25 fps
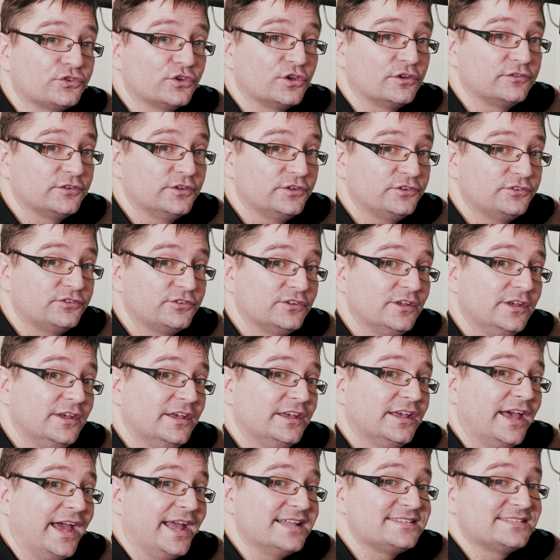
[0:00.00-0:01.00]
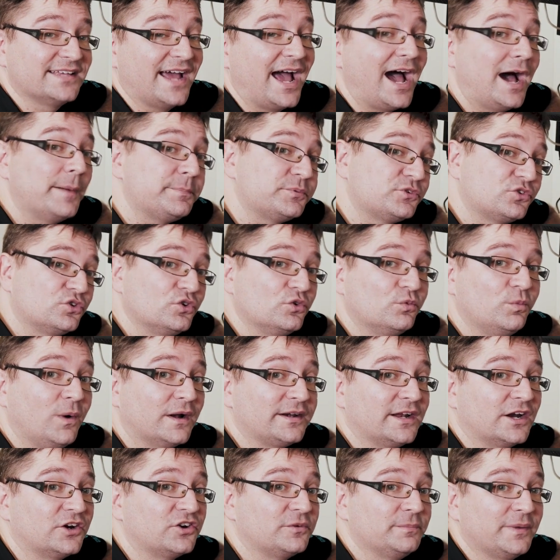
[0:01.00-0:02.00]
service. It's up to
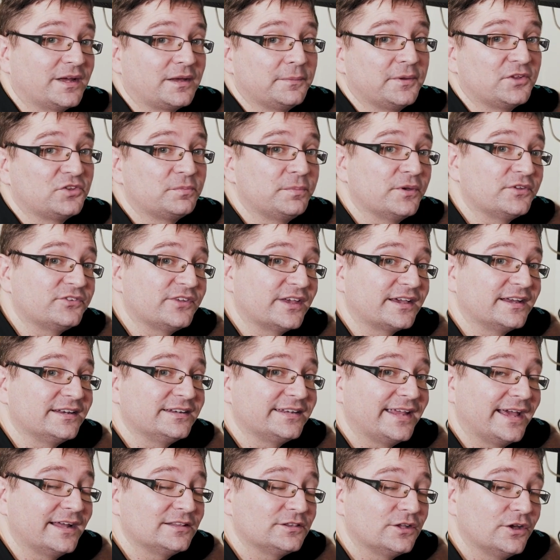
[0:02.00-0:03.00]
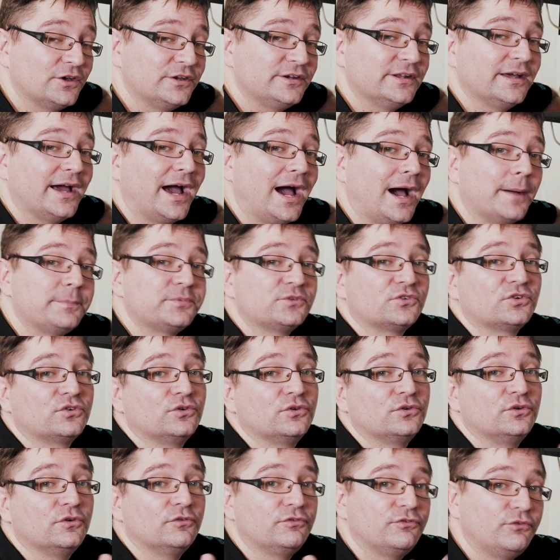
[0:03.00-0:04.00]
100 megabits per second download, up
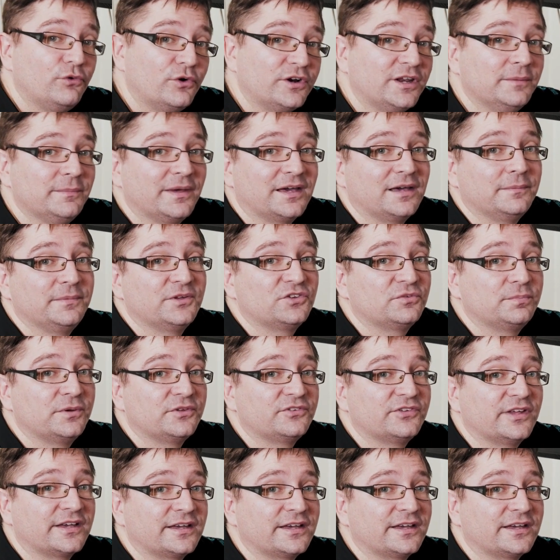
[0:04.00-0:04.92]
to 40 megabits per